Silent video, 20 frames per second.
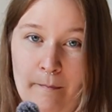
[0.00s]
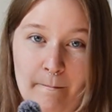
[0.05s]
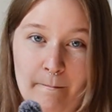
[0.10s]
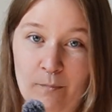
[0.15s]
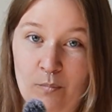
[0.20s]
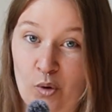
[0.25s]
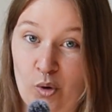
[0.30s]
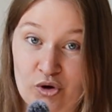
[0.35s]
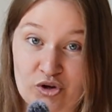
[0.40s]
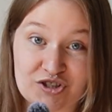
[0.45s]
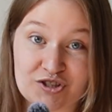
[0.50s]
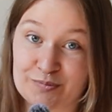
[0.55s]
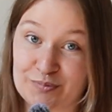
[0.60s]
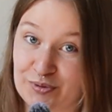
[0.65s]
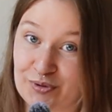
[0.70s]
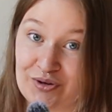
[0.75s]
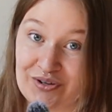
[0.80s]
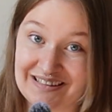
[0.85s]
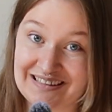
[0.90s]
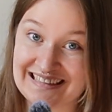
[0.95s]
more
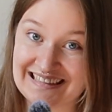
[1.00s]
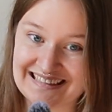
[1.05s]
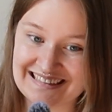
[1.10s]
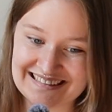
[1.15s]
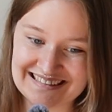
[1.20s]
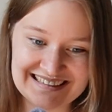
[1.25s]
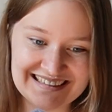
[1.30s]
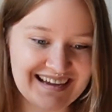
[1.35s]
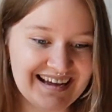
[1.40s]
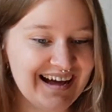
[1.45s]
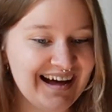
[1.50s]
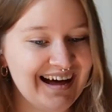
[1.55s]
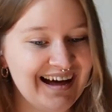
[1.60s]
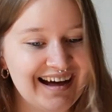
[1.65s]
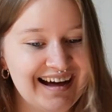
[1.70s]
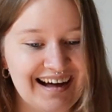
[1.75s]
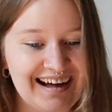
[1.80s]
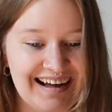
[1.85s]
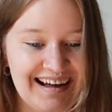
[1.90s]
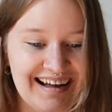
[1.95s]
support needed.
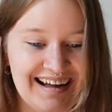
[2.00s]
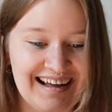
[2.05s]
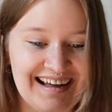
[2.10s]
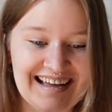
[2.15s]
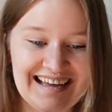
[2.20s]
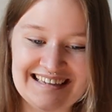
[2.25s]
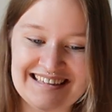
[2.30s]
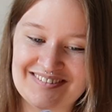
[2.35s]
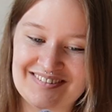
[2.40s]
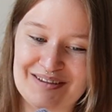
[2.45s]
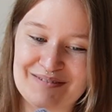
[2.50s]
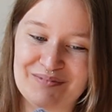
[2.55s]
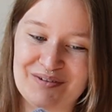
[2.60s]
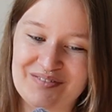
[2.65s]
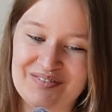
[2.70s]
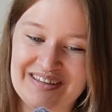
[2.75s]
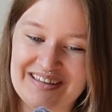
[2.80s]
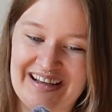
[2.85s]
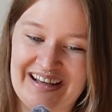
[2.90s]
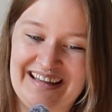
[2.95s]
Anyway,
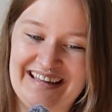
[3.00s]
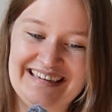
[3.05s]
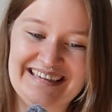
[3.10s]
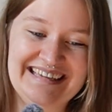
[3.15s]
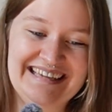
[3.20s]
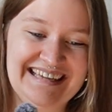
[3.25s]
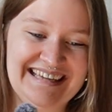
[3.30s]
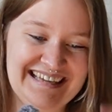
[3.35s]
moving on.